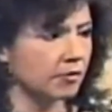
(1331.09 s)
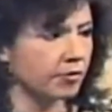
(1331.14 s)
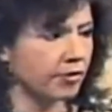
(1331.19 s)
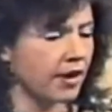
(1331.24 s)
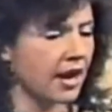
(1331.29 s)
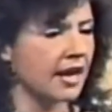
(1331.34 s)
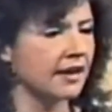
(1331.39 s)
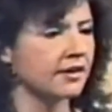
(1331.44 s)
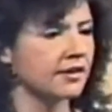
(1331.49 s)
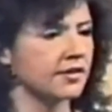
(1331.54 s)

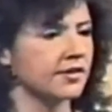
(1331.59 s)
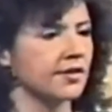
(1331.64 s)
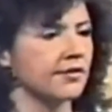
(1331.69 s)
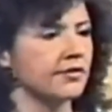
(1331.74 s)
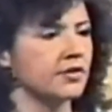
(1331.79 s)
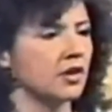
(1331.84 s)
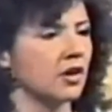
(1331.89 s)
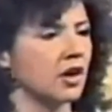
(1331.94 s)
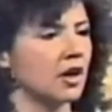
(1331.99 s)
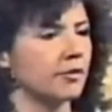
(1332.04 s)
practice
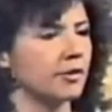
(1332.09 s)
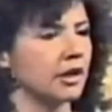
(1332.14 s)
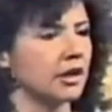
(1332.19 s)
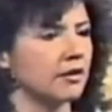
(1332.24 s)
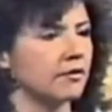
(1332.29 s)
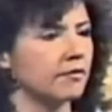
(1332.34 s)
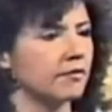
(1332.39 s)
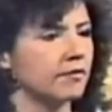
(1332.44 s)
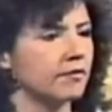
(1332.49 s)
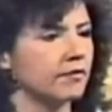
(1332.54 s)
of
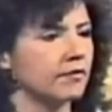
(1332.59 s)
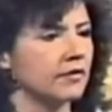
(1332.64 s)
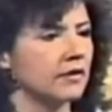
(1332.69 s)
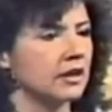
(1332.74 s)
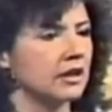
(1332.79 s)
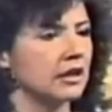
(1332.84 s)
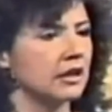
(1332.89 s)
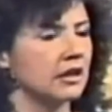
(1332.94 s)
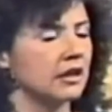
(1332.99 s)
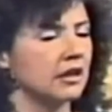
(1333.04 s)
Dharma
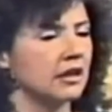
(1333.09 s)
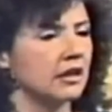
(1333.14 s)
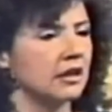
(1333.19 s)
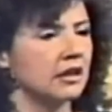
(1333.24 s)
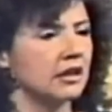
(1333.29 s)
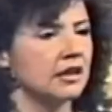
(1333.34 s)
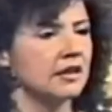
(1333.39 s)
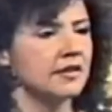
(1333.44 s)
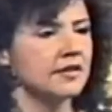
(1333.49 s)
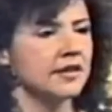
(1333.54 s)

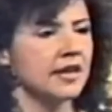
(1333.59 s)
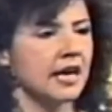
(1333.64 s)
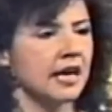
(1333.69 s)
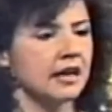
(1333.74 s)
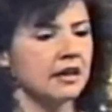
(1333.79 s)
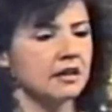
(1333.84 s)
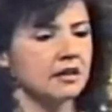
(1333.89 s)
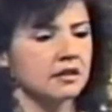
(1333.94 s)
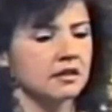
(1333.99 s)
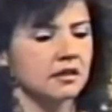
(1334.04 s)
is
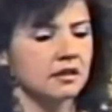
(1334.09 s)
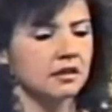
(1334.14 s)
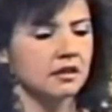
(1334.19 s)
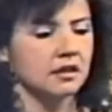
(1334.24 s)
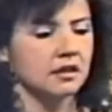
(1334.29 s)
that